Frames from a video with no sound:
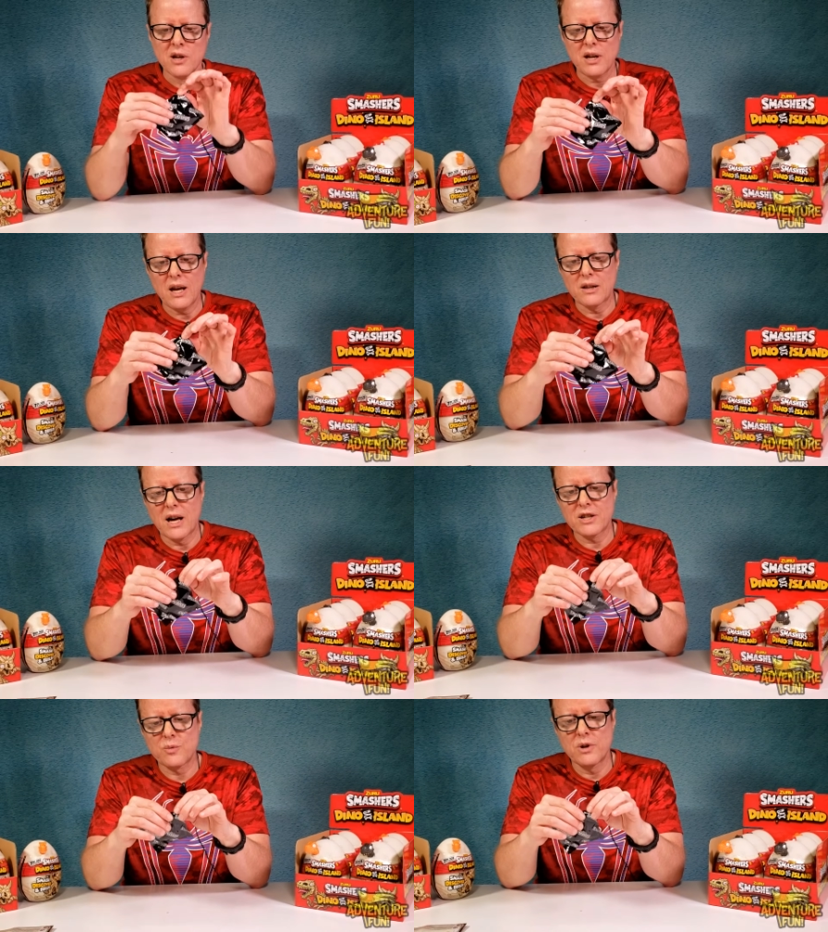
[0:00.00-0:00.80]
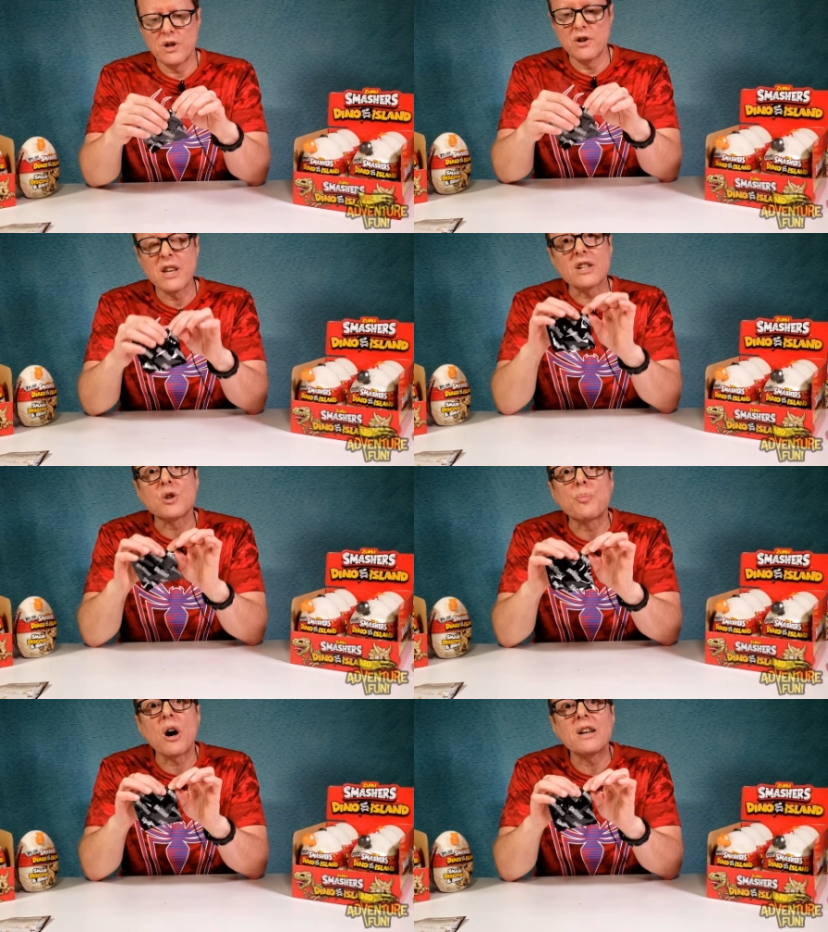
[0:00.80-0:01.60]
Okay, last one here. You get a
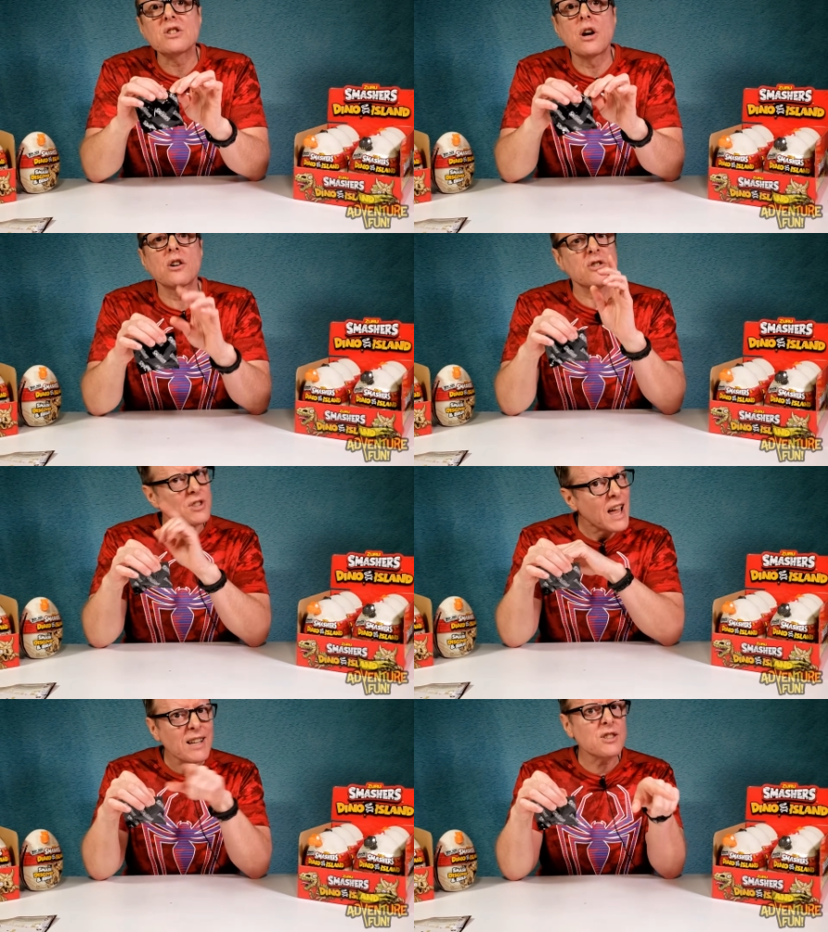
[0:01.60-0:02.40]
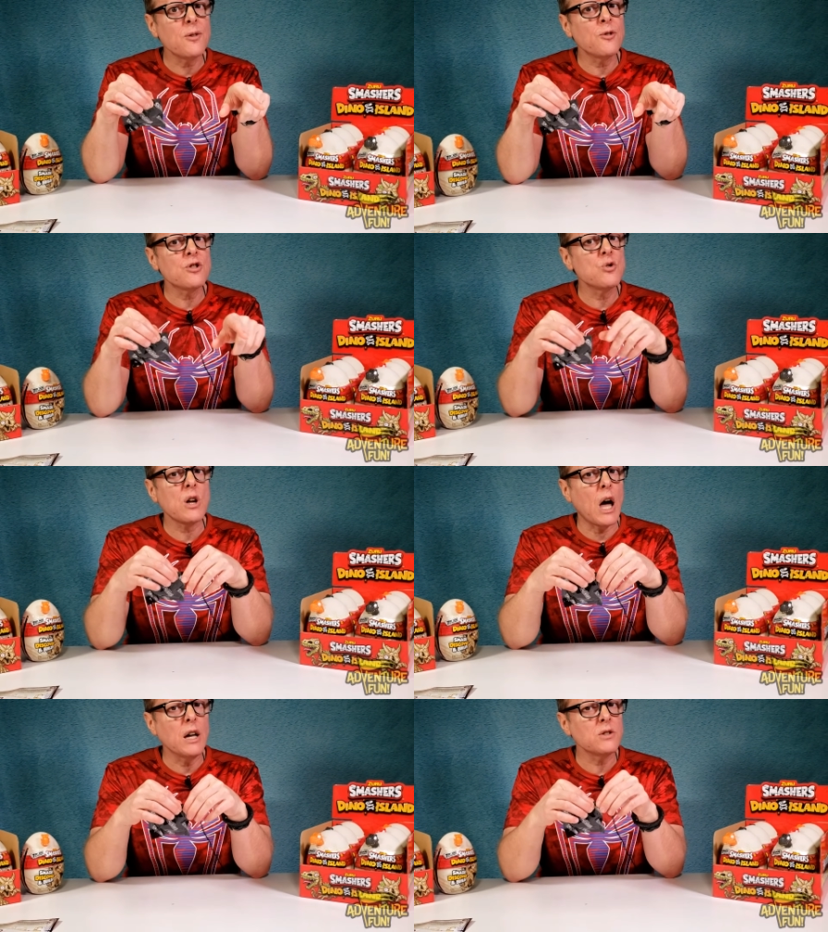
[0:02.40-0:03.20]
surprise character. See, that's different too,
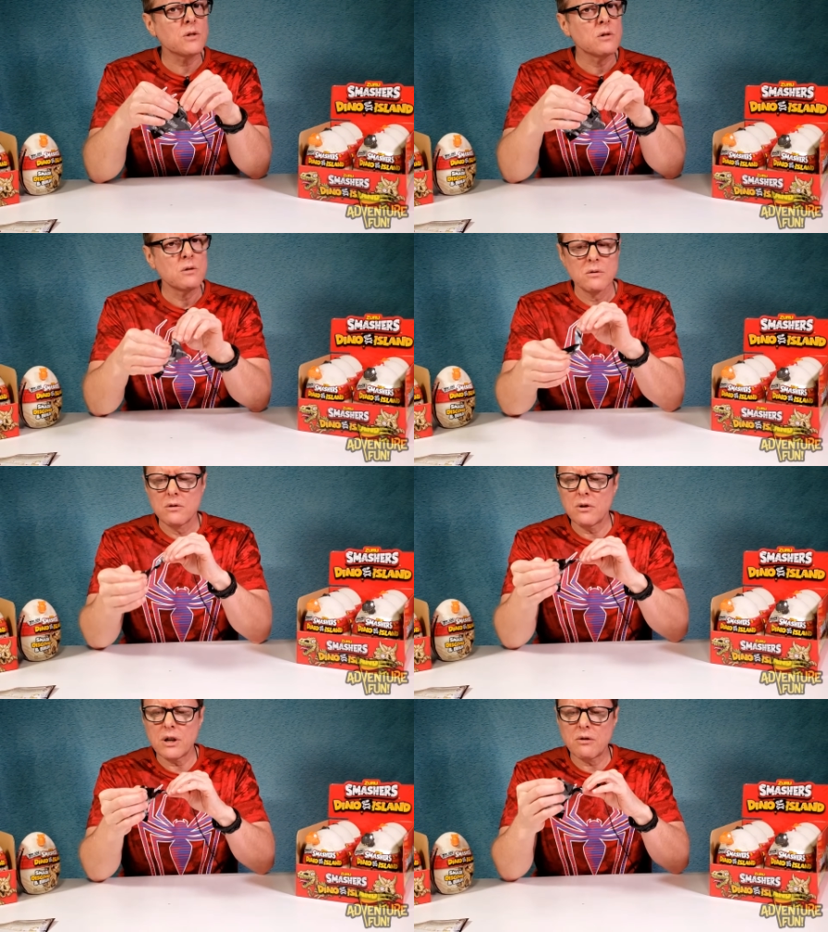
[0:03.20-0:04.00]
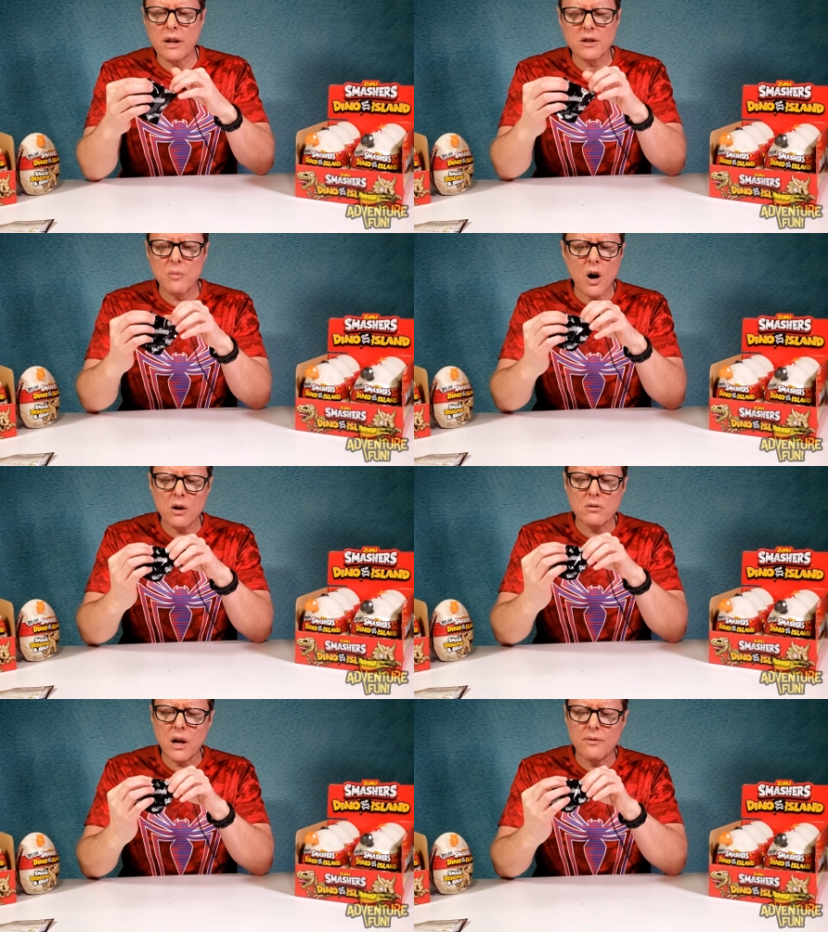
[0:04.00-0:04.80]
guys. You already collect them
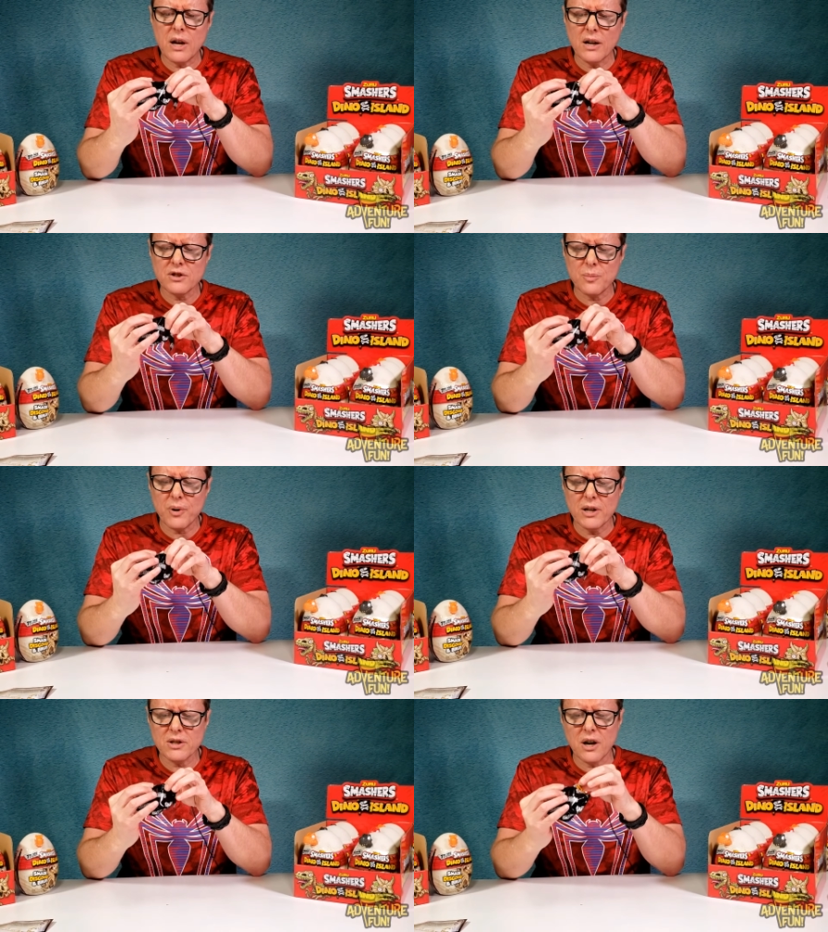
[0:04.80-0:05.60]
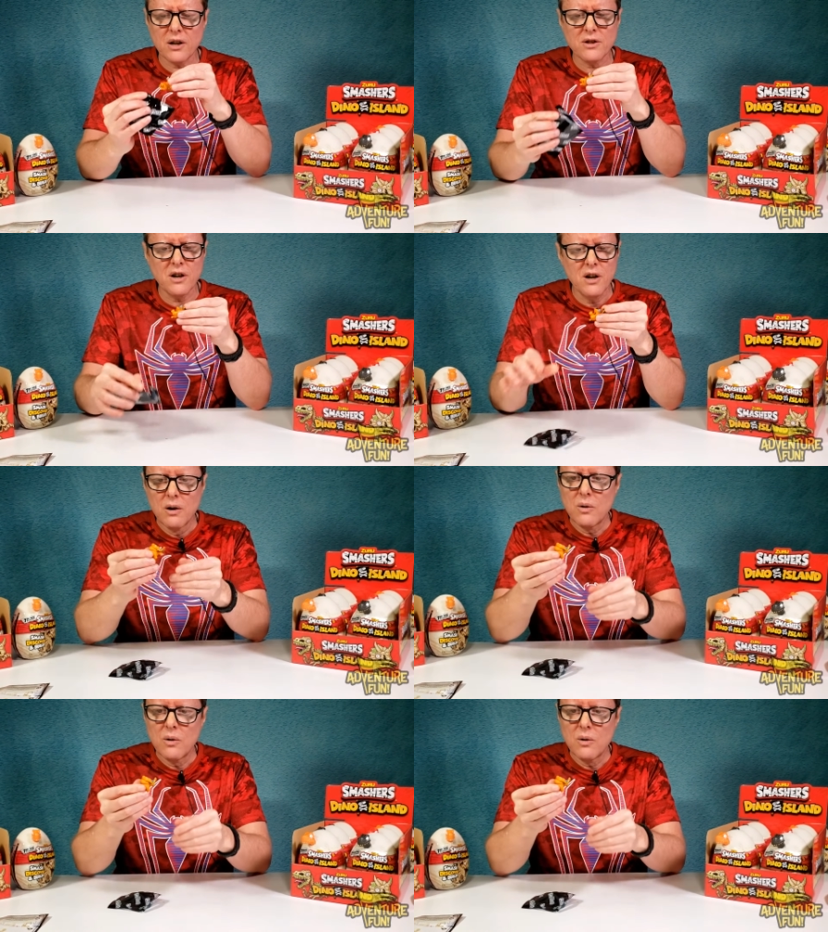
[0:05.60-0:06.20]
all. Have you gotten a surprise character?